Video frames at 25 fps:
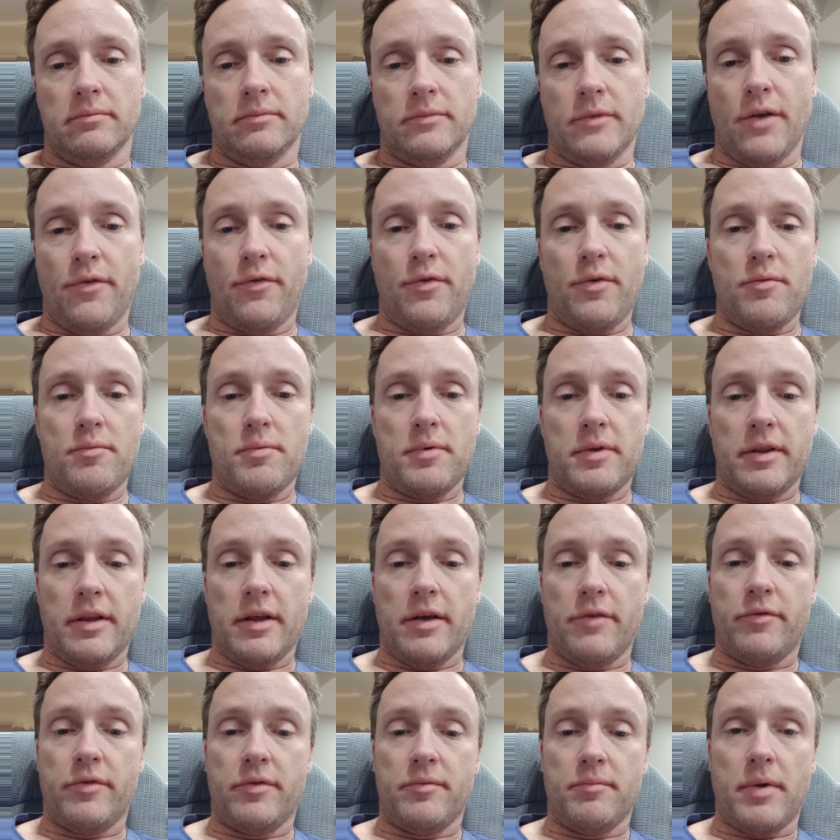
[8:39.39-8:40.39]
If you've been
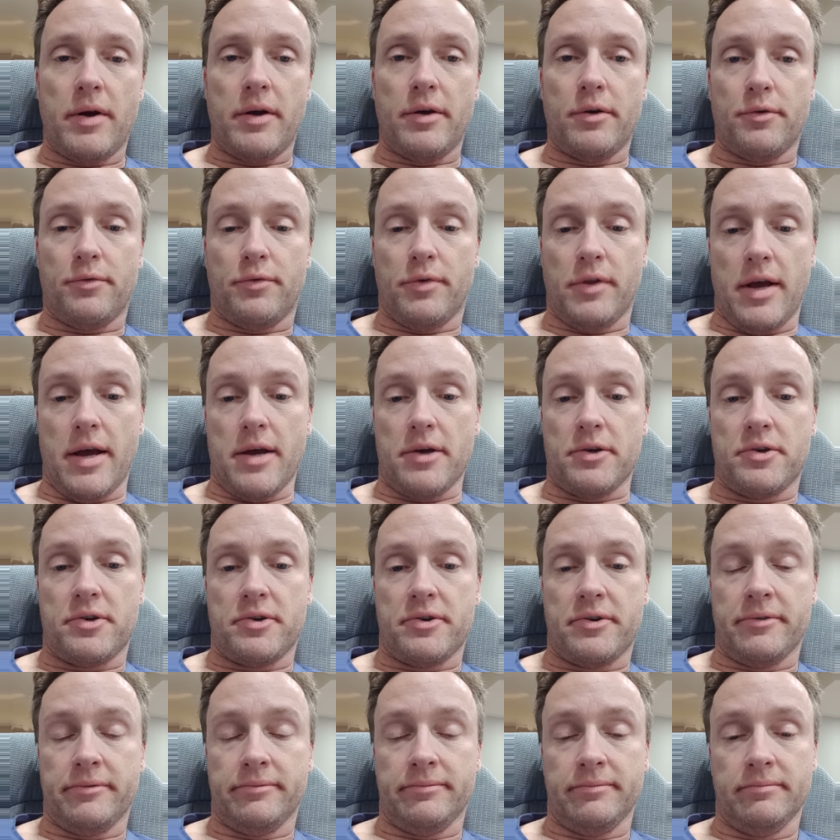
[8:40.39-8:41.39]
leavened by your flesh,
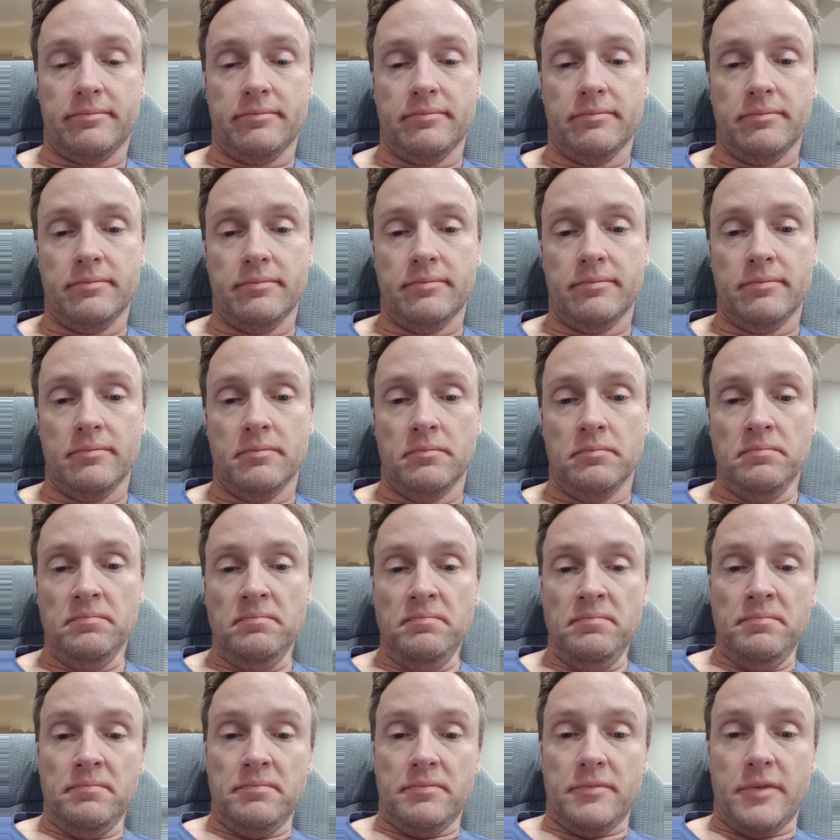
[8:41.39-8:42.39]

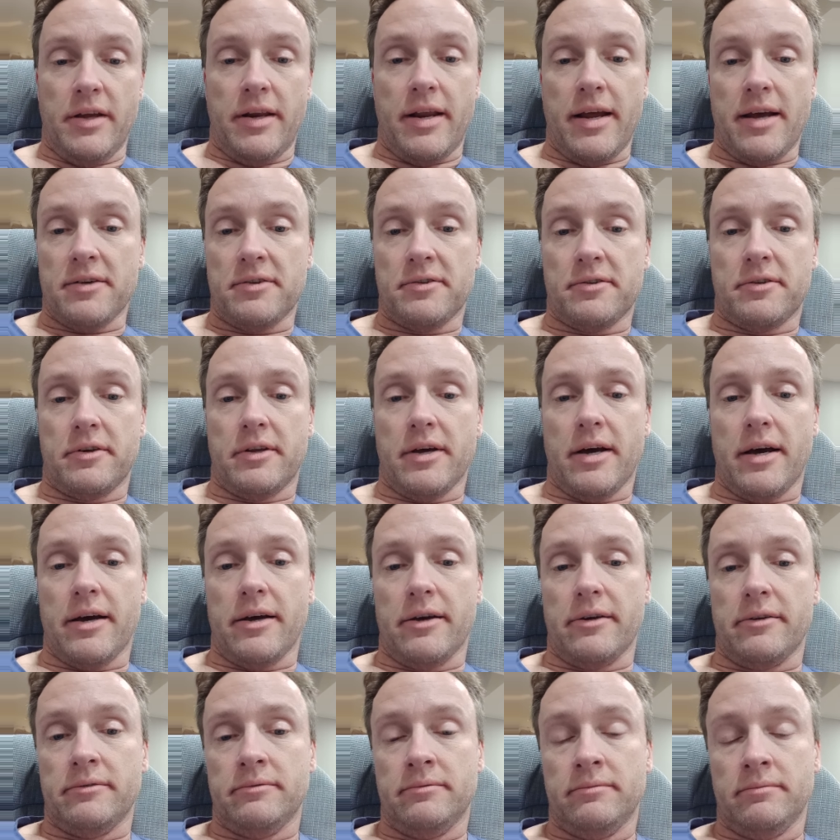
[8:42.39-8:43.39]
it has to die.